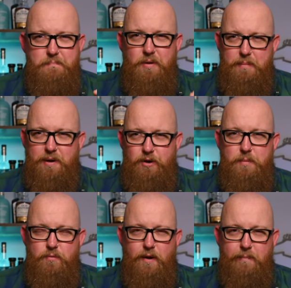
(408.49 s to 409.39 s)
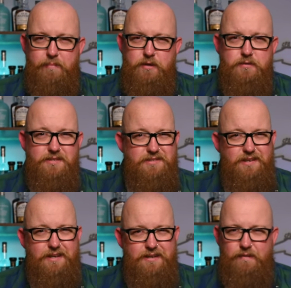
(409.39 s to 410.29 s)
But that might not be right because, as
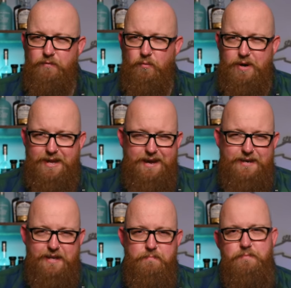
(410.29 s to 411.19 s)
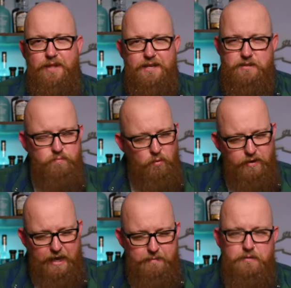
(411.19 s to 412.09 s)
I say, I've not really had it. But that's
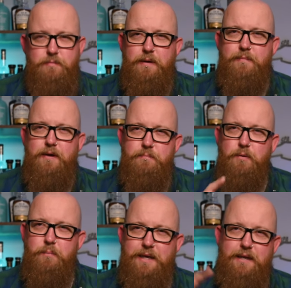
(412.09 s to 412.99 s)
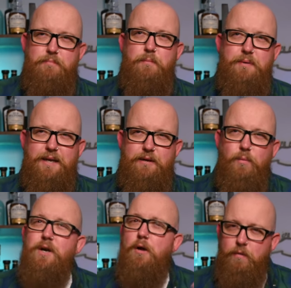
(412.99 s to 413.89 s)
what came into my mind. Pumpkin, pumpernickel.
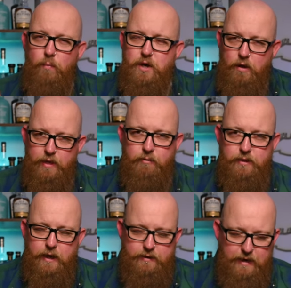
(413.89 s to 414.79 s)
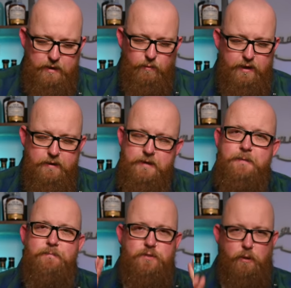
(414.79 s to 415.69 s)
We got there in the end. Anyway,
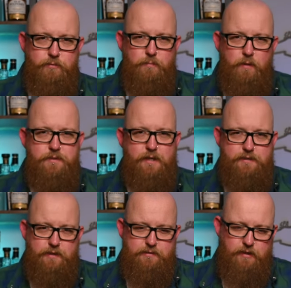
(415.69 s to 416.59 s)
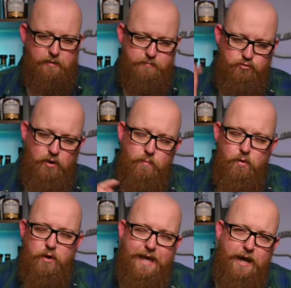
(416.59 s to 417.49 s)
top to bottom taste test time to try and
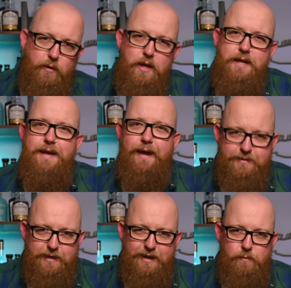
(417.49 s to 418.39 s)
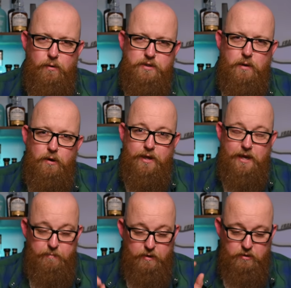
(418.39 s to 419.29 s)
work out exactly what's going on
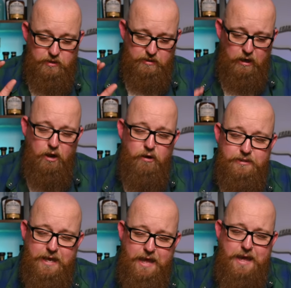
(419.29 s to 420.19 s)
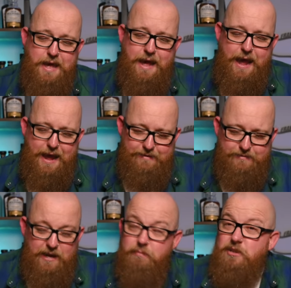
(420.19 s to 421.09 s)
here, because there's a lot.
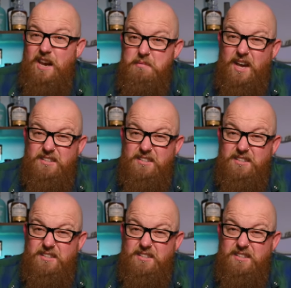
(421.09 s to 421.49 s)
And I'm just getting a bit